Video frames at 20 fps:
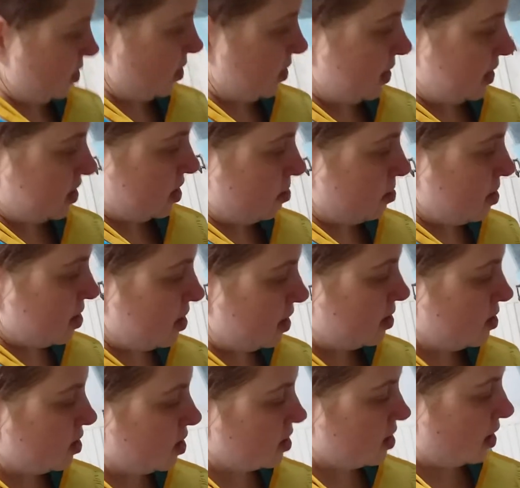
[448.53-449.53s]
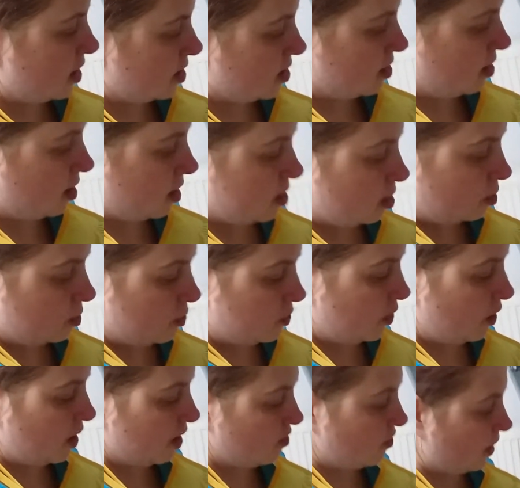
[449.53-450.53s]
Okay, so my scones are done. I got
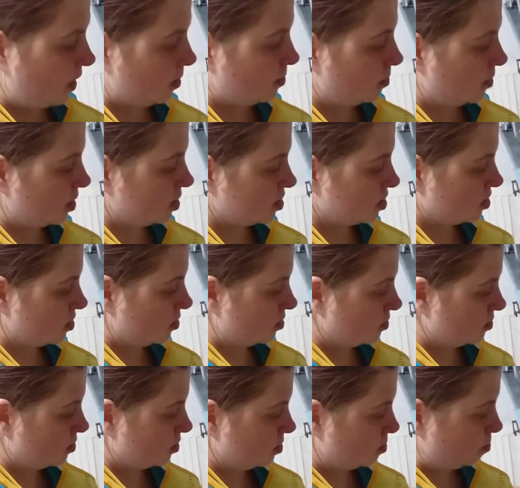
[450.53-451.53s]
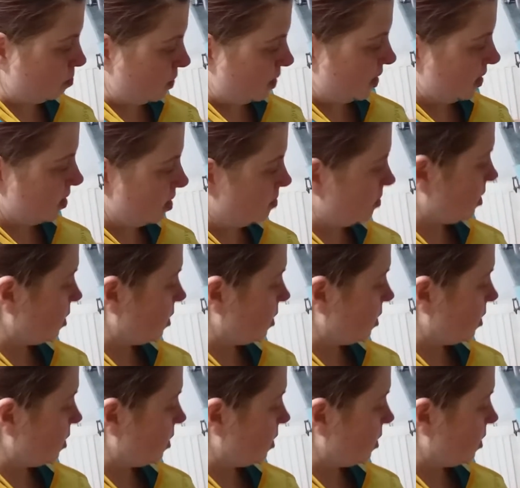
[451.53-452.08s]
5 out of my scones, but they're going